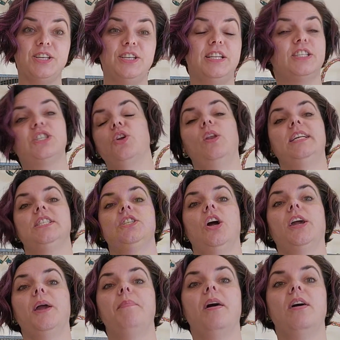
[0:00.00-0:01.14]
So let's
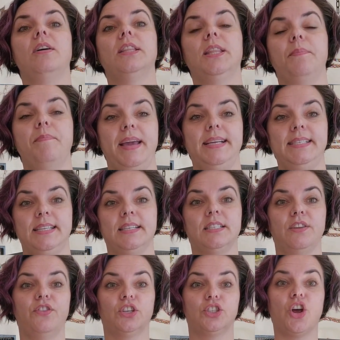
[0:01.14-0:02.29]
talk about the basics
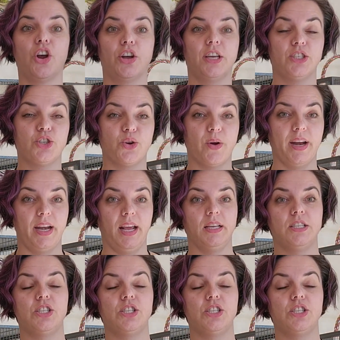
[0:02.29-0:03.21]
of the target training.